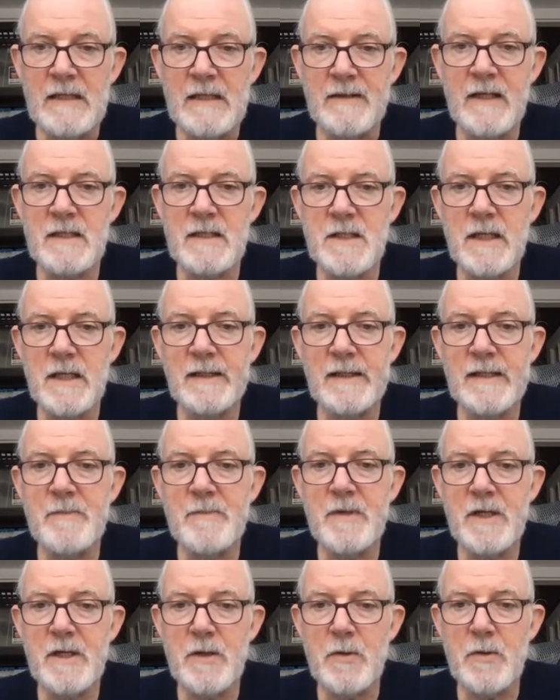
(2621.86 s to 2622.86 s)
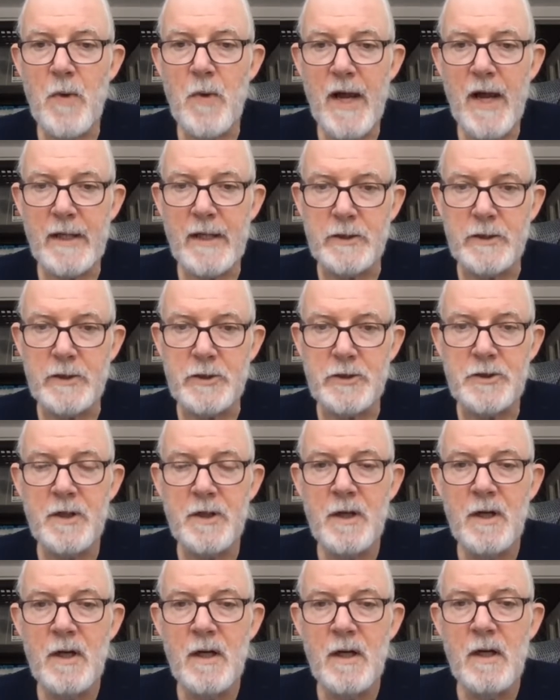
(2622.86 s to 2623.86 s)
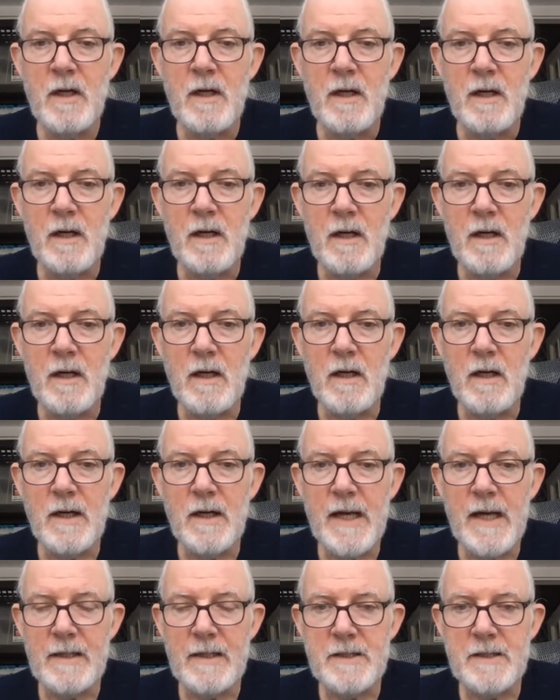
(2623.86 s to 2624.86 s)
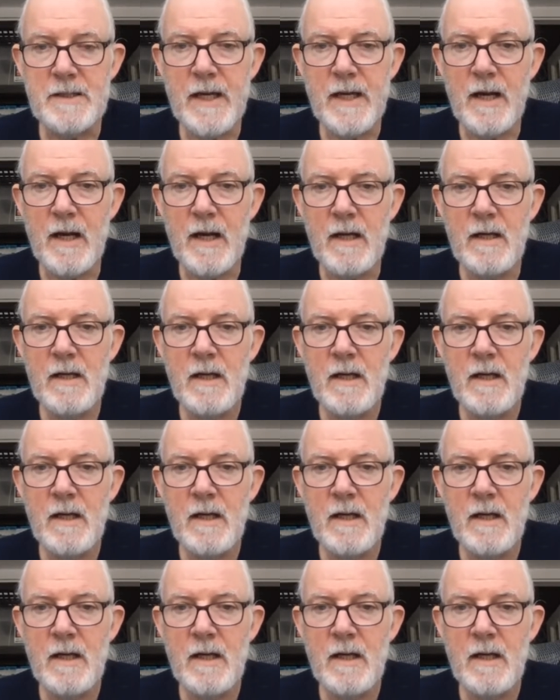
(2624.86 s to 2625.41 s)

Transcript: that is a limited range uh, antenna.